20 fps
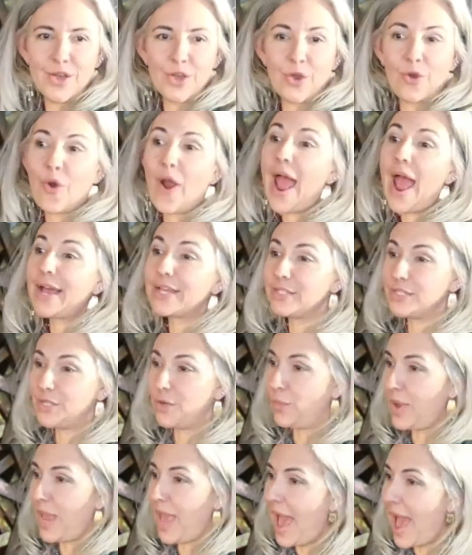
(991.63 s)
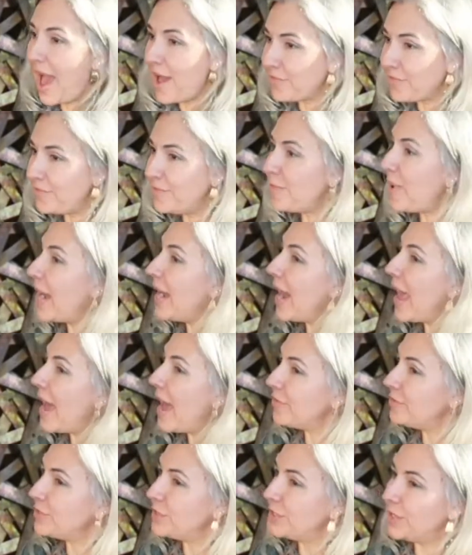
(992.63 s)
cracks that we have might
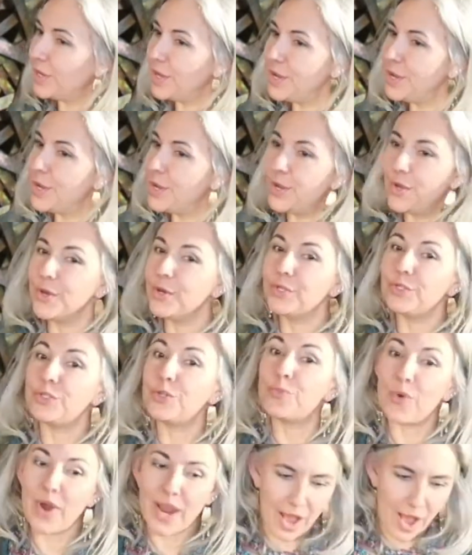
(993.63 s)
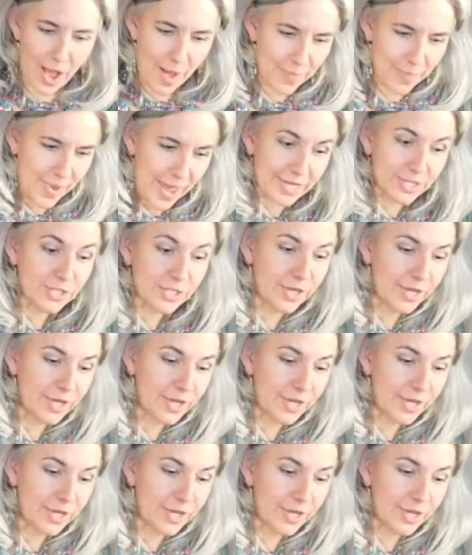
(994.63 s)
have to bring up and to